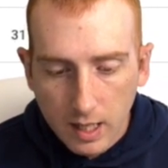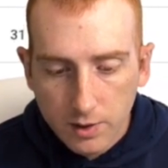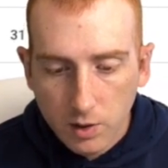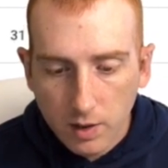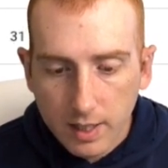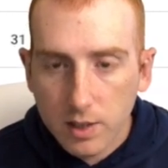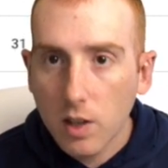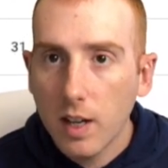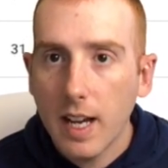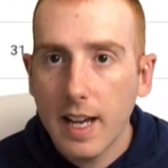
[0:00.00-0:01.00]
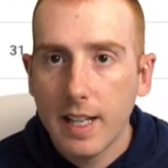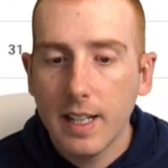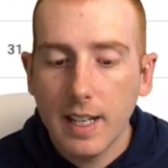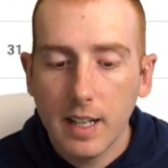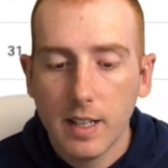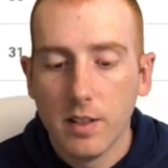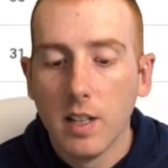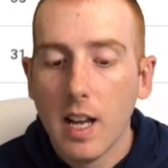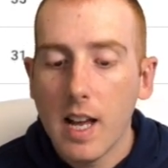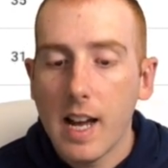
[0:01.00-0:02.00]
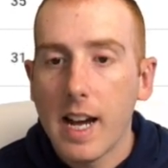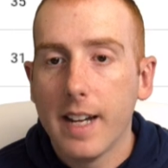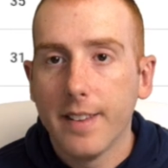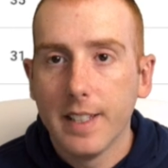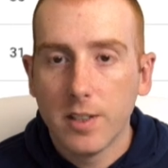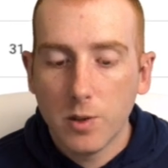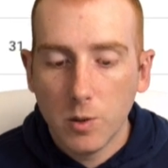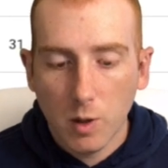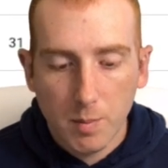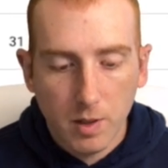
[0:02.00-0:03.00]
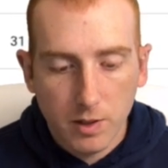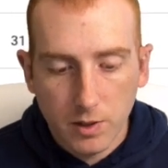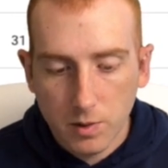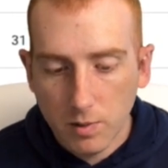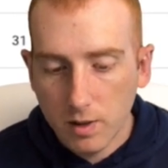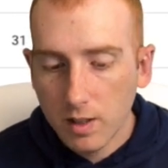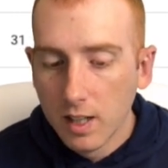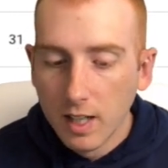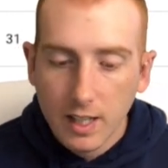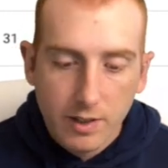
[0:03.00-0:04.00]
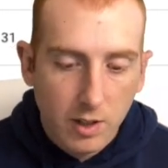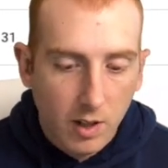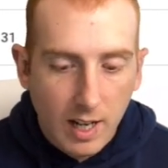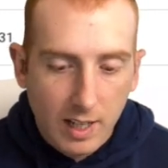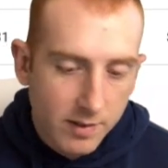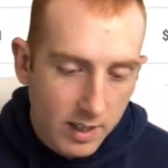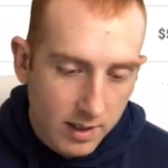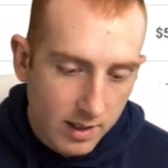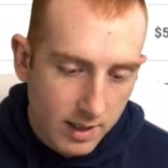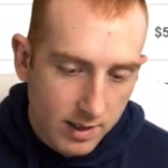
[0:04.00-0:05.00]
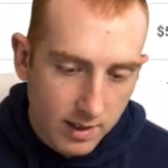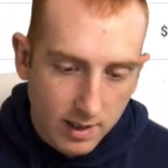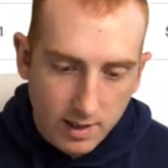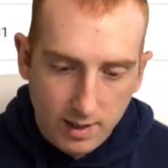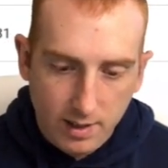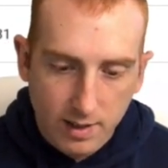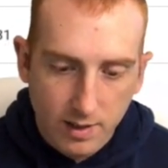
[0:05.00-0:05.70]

so let's go ahead and add this to our purchase order. So I found this uh,